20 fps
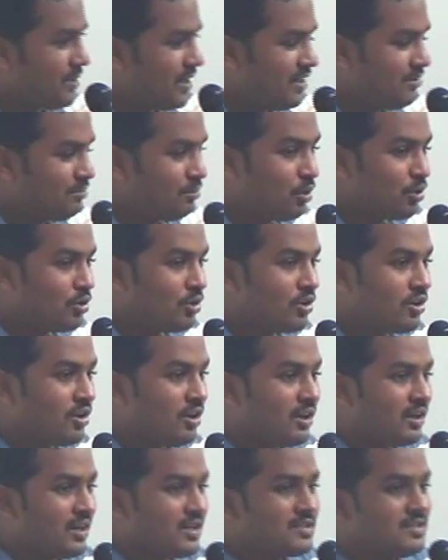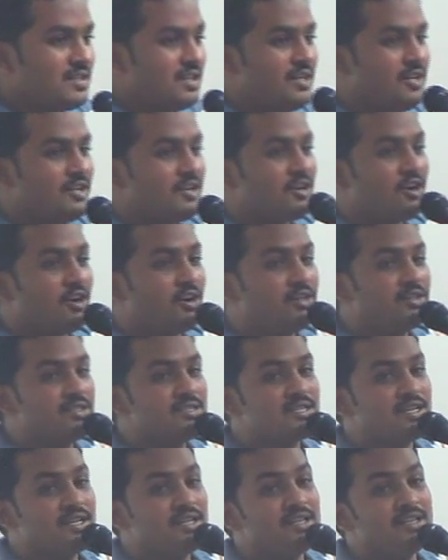separate book called as the
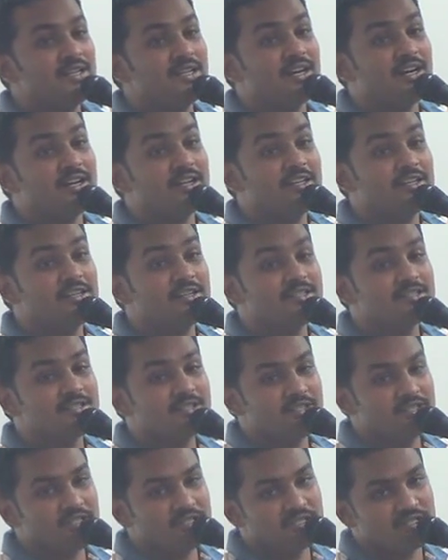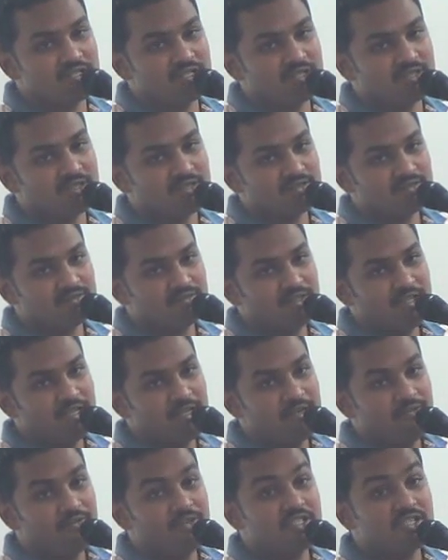Calls in Arrears Register.
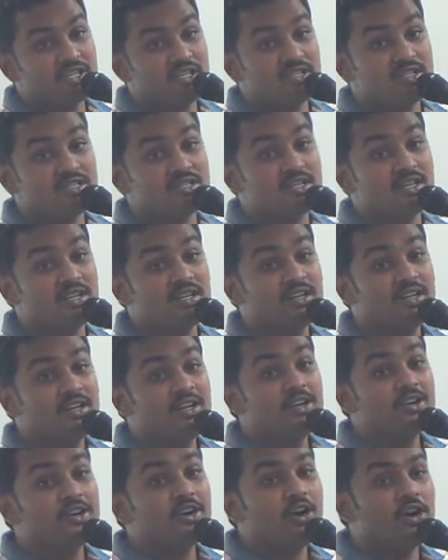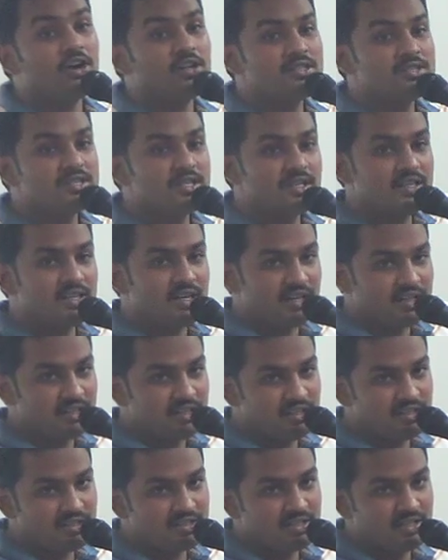Which register? Calls in
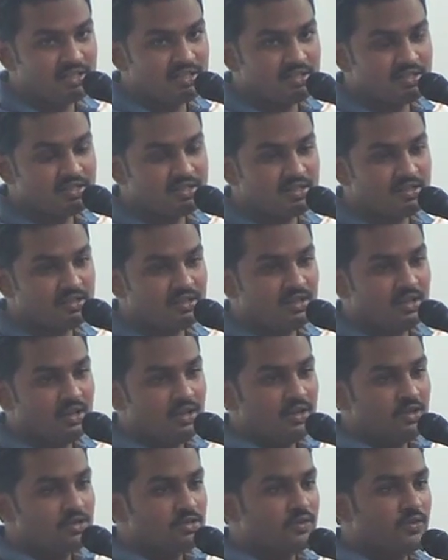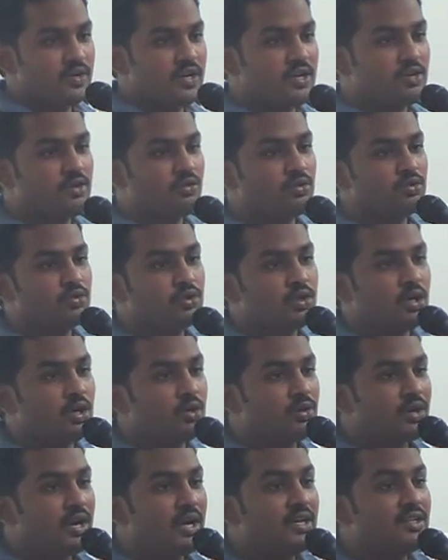Arrears Register. So we are going to
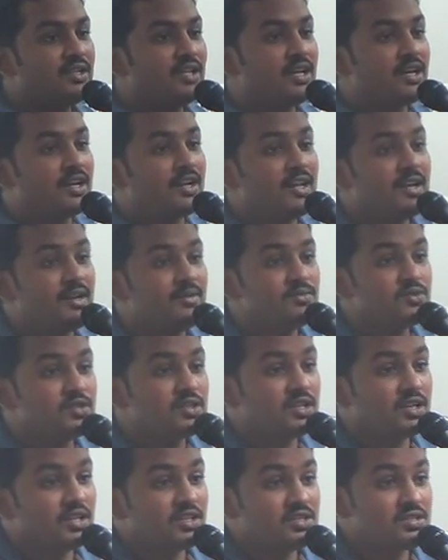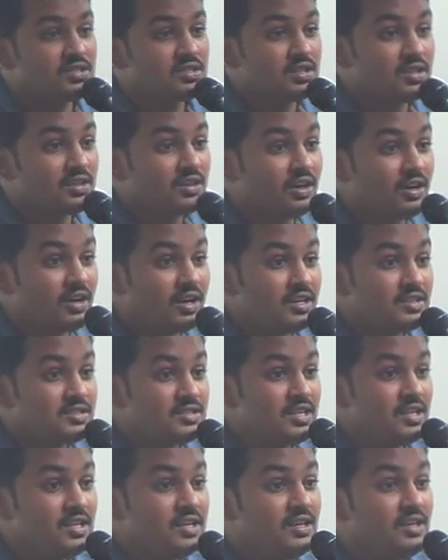now write their names in a register called
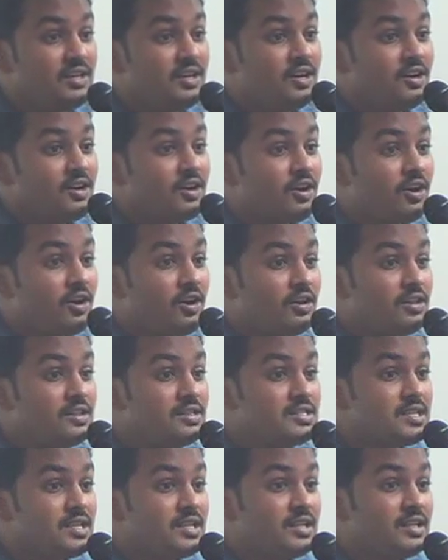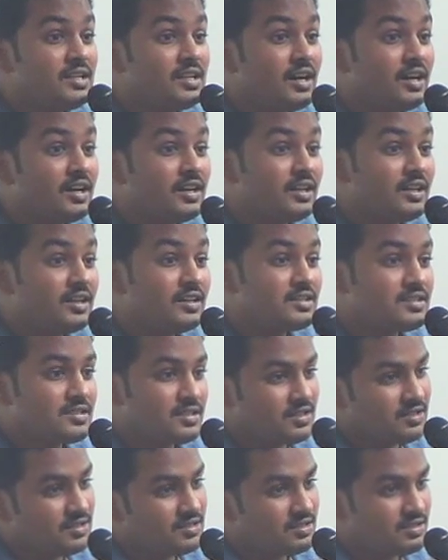as the Calls in
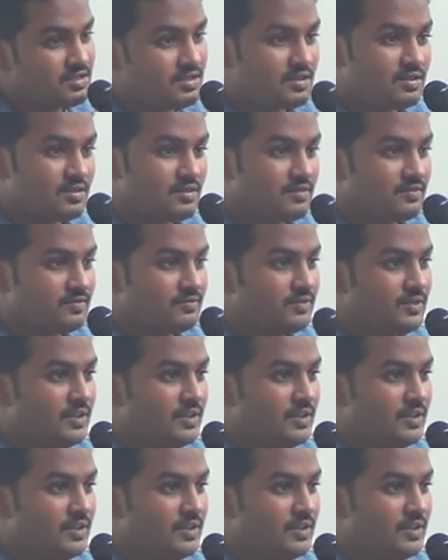Arrears Register.